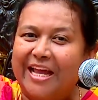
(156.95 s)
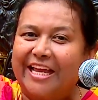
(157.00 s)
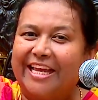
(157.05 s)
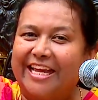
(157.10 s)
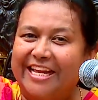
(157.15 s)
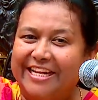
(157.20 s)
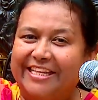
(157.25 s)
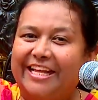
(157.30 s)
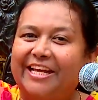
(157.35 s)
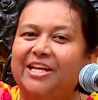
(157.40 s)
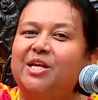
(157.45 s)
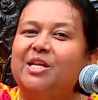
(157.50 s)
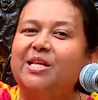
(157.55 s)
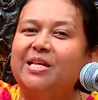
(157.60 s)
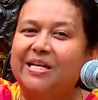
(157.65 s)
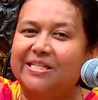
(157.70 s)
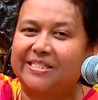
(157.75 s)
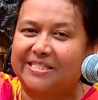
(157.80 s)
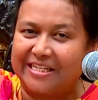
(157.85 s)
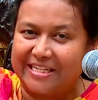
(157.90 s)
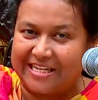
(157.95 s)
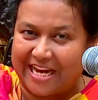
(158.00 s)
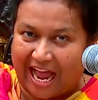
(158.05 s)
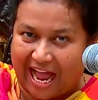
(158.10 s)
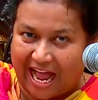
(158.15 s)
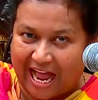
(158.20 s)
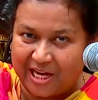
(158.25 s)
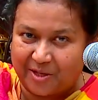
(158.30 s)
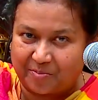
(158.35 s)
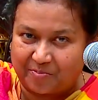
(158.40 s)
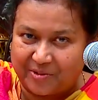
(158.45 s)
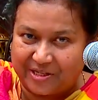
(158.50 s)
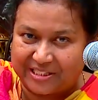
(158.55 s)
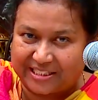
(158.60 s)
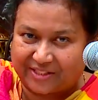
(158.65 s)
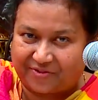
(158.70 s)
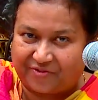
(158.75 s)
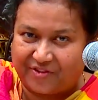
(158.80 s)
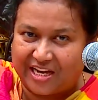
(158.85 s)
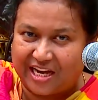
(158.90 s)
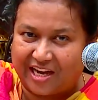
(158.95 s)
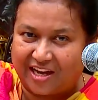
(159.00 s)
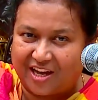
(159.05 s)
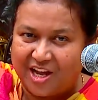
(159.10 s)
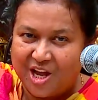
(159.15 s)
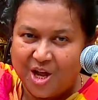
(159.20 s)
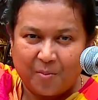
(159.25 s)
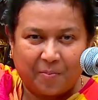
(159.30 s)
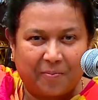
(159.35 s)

in the innocent atmosphere